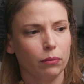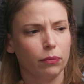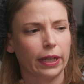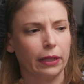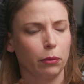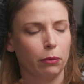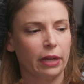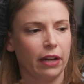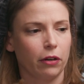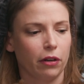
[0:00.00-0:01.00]
Like when we
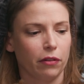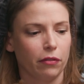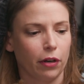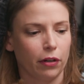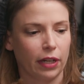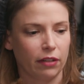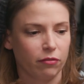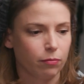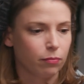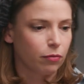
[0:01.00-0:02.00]
had our kind of
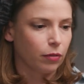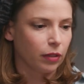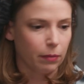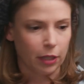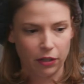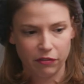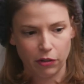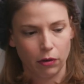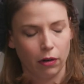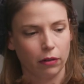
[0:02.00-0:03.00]
preliminary
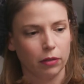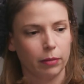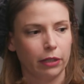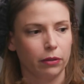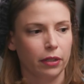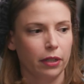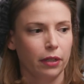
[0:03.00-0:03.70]
phone call about